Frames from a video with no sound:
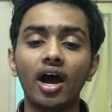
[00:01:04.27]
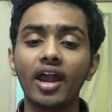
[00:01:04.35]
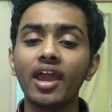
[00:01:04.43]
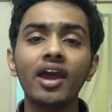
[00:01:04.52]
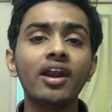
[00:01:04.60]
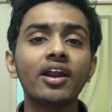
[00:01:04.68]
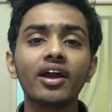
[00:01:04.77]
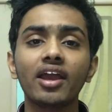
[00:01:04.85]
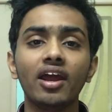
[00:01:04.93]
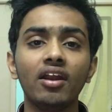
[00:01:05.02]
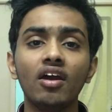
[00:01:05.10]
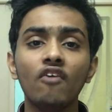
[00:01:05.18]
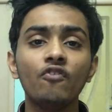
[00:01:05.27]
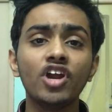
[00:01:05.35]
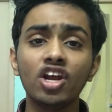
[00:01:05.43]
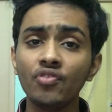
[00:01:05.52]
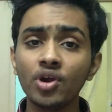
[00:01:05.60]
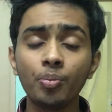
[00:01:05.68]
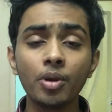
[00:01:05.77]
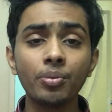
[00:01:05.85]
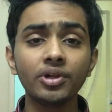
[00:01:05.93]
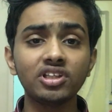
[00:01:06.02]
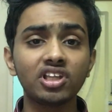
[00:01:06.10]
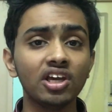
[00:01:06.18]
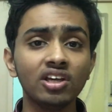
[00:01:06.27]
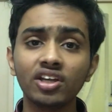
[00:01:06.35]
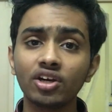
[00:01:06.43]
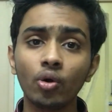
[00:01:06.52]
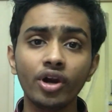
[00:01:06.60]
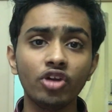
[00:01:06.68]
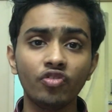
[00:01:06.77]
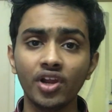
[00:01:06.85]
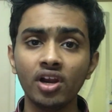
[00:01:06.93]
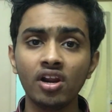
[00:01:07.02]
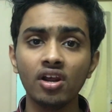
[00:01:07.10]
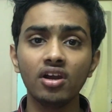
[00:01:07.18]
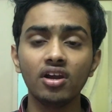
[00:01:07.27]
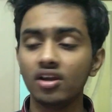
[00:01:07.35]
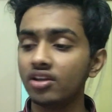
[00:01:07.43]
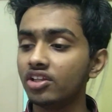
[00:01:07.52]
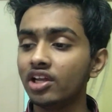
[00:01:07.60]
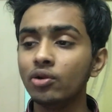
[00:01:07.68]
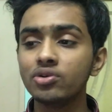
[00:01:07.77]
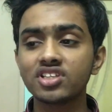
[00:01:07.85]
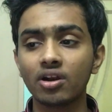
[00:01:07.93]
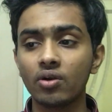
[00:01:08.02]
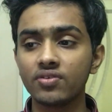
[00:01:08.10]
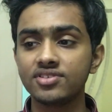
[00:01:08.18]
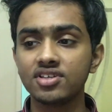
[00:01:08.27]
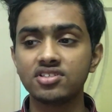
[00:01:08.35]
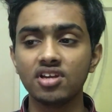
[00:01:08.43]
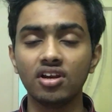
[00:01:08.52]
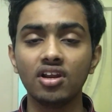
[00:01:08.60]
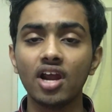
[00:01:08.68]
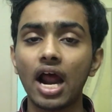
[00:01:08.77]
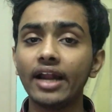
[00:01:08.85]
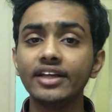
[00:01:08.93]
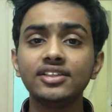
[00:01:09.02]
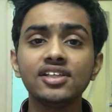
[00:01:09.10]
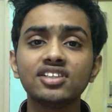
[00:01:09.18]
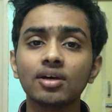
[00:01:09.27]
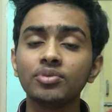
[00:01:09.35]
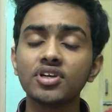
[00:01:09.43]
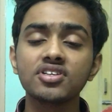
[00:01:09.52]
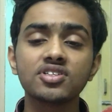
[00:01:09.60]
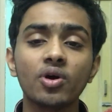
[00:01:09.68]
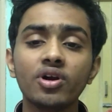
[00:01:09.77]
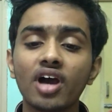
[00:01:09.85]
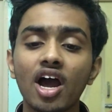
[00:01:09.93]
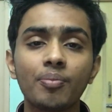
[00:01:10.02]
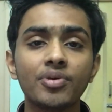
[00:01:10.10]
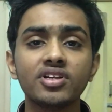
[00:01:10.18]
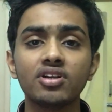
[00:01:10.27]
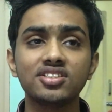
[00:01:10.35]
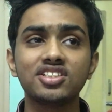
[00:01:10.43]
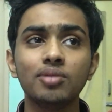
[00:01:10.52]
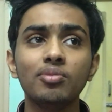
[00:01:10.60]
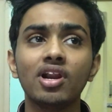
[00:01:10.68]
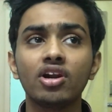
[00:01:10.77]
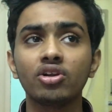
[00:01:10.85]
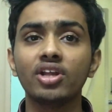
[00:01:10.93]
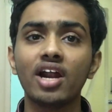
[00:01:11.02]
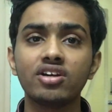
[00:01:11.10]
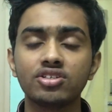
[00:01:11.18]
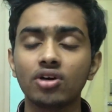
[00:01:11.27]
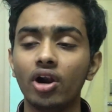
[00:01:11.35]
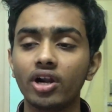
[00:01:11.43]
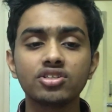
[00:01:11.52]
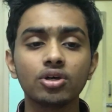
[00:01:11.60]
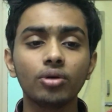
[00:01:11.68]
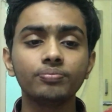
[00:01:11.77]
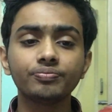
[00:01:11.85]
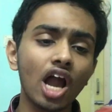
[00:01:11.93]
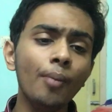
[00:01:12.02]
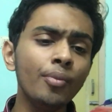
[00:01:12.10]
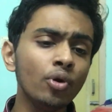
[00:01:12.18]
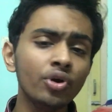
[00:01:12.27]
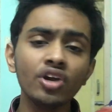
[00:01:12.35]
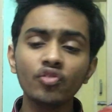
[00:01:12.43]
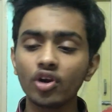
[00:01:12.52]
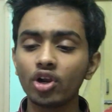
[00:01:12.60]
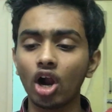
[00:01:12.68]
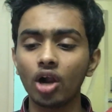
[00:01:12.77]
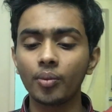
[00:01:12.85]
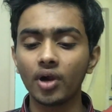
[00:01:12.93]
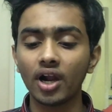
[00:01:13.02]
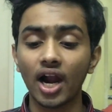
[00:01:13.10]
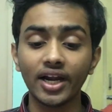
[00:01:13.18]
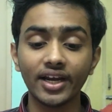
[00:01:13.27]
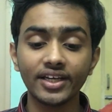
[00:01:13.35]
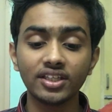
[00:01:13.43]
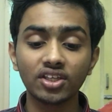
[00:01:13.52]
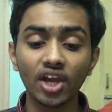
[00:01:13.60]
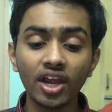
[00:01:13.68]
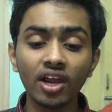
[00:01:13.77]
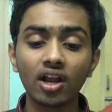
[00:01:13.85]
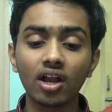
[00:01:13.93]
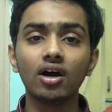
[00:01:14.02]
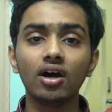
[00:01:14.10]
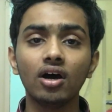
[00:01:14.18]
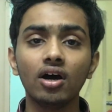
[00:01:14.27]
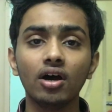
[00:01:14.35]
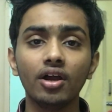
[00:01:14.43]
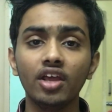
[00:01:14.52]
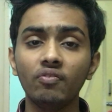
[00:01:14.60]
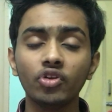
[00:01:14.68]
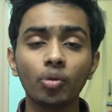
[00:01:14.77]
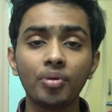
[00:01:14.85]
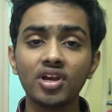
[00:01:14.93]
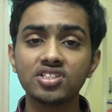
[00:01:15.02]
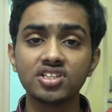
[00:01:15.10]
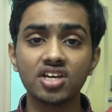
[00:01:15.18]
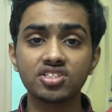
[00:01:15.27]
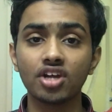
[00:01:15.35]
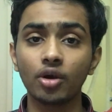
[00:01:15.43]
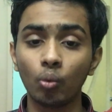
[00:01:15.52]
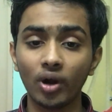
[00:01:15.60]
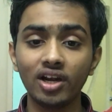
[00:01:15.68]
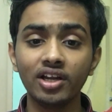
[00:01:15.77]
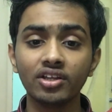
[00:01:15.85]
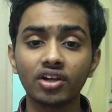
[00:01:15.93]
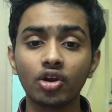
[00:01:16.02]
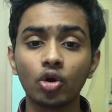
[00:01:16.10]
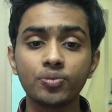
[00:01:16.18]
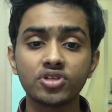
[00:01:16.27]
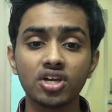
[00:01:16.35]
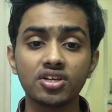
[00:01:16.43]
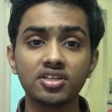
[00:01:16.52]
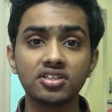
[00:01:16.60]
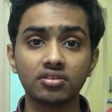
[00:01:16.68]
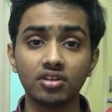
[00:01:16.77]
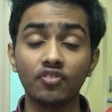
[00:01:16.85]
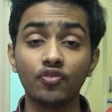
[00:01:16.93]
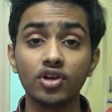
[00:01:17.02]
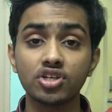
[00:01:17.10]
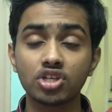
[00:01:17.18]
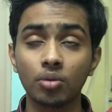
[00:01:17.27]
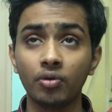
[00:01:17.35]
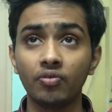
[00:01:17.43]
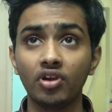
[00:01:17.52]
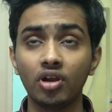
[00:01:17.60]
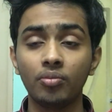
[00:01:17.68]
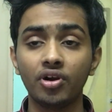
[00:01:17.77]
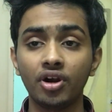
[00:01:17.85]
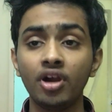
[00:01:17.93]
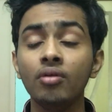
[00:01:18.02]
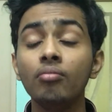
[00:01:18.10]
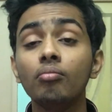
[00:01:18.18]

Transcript: again and again. Whenever people think they're going to win, they lose the round of 16. And I think something is going to happen similar to that sort. So I'm rooting for Dortmund. And I think even though PSG has done well in the group stages, they finished above Real Madrid.